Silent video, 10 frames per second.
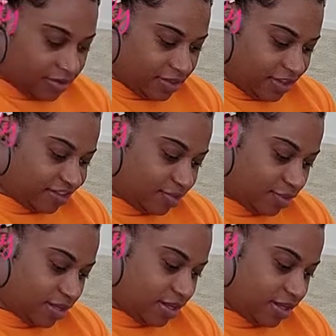this
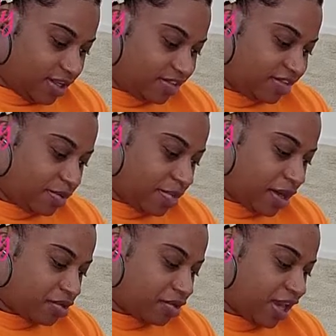one is the
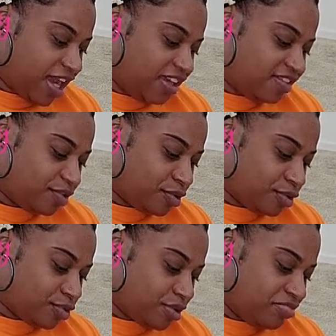model A zero
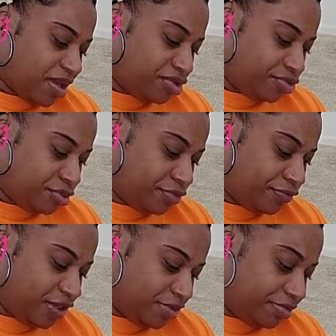three manual
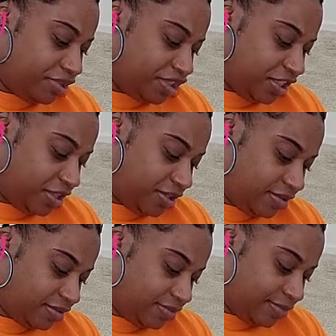filling machine.
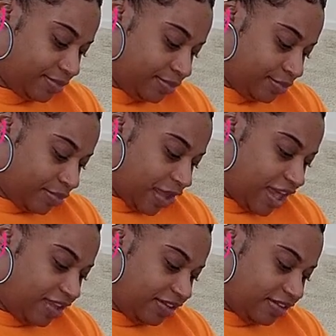
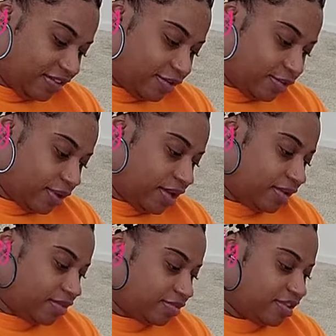And so
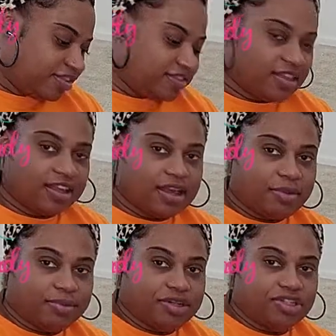um, this is the
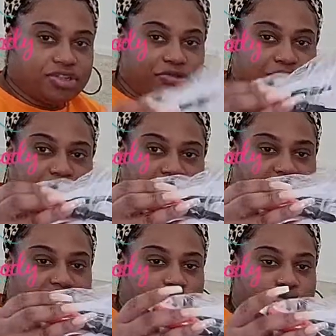operational
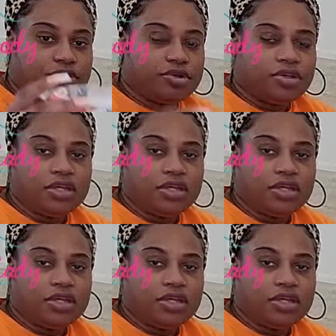manual.